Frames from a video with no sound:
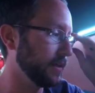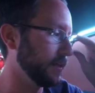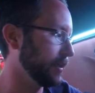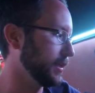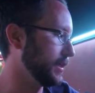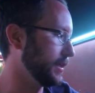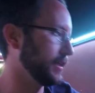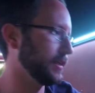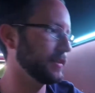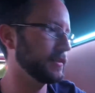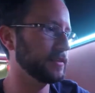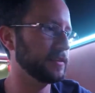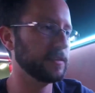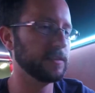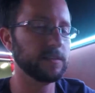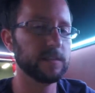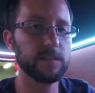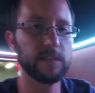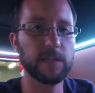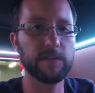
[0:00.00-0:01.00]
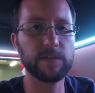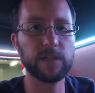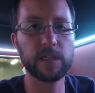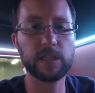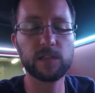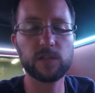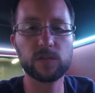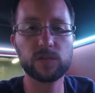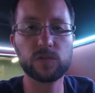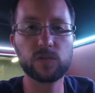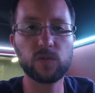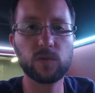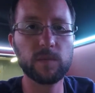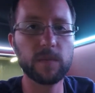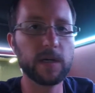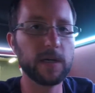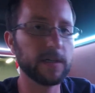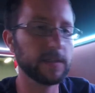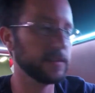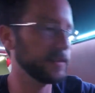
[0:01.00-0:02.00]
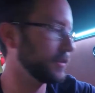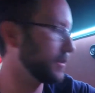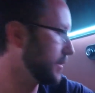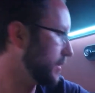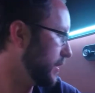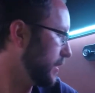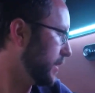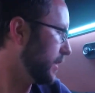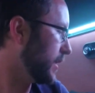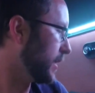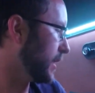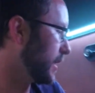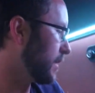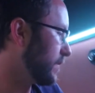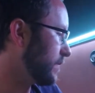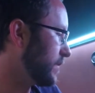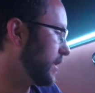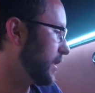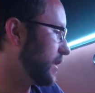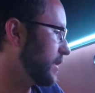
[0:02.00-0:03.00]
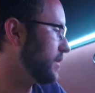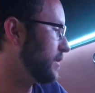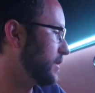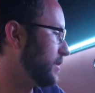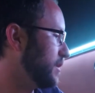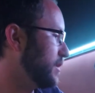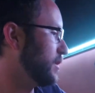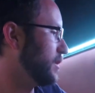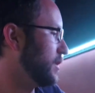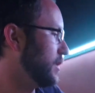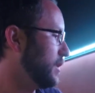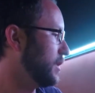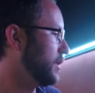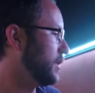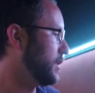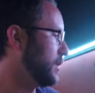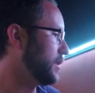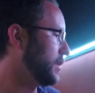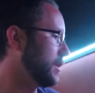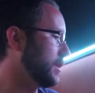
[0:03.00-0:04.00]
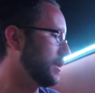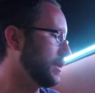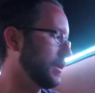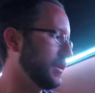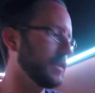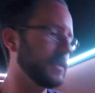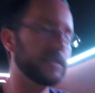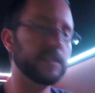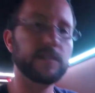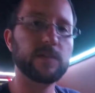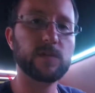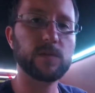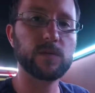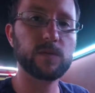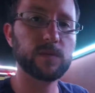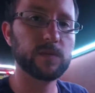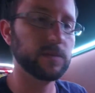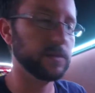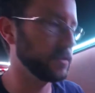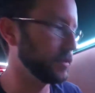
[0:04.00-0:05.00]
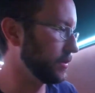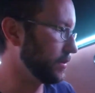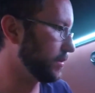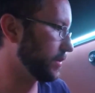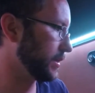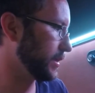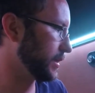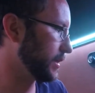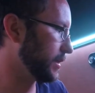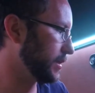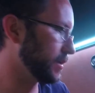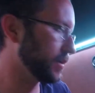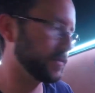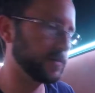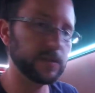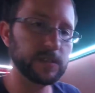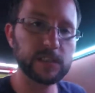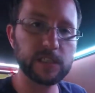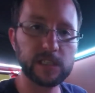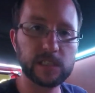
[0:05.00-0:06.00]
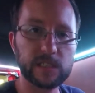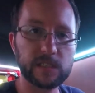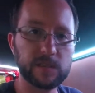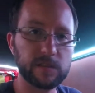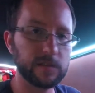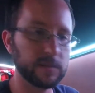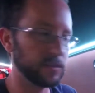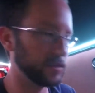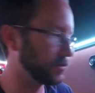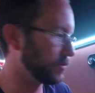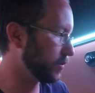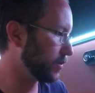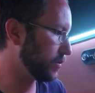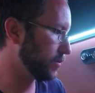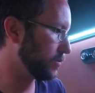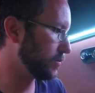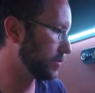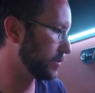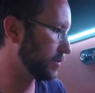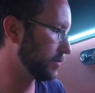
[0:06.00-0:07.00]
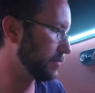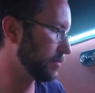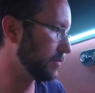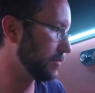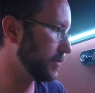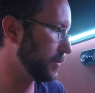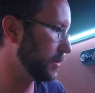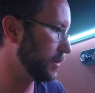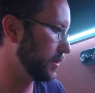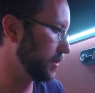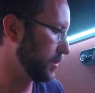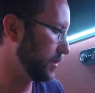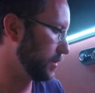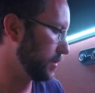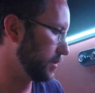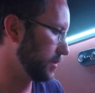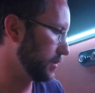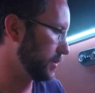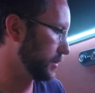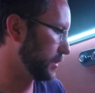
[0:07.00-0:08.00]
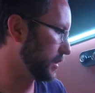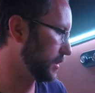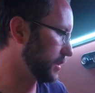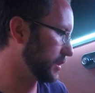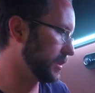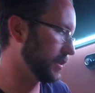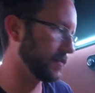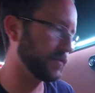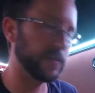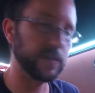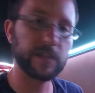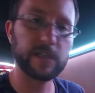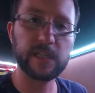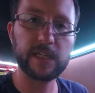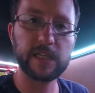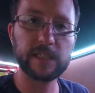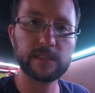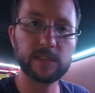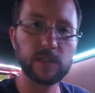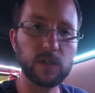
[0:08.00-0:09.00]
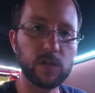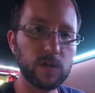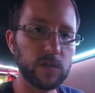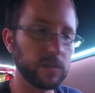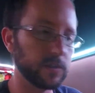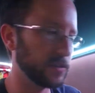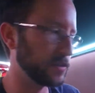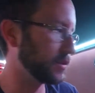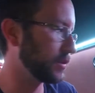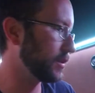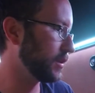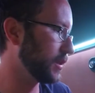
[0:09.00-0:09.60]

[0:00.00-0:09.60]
is I've got a little toolbox, and I've got this little thing here with just screws and just different things, hooks,